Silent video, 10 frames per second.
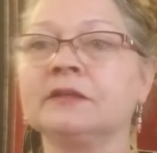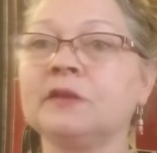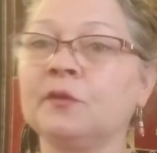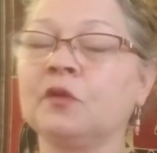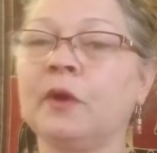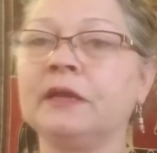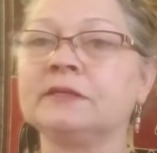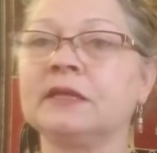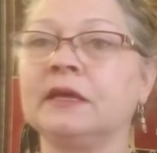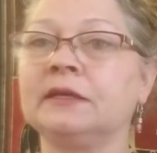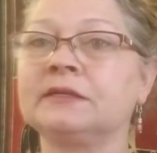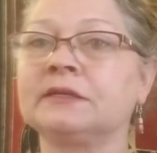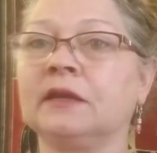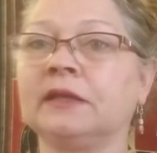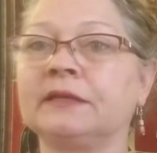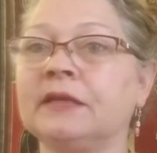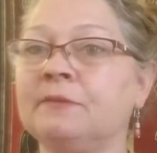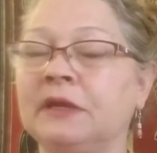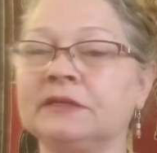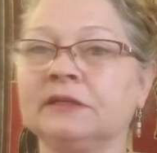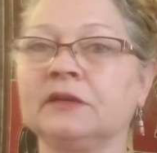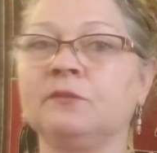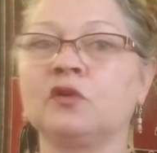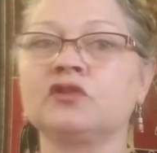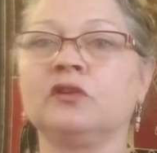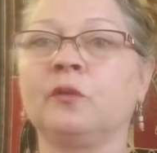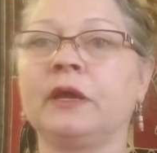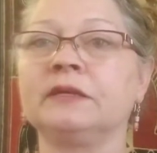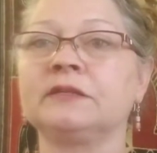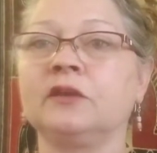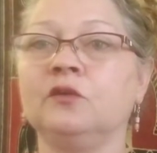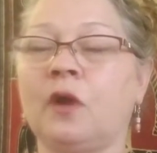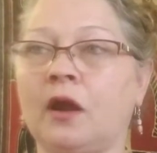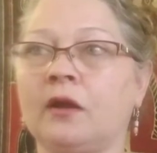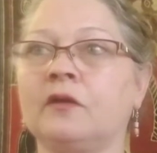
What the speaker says: Some of the ways that, like say mental and emotional ways that you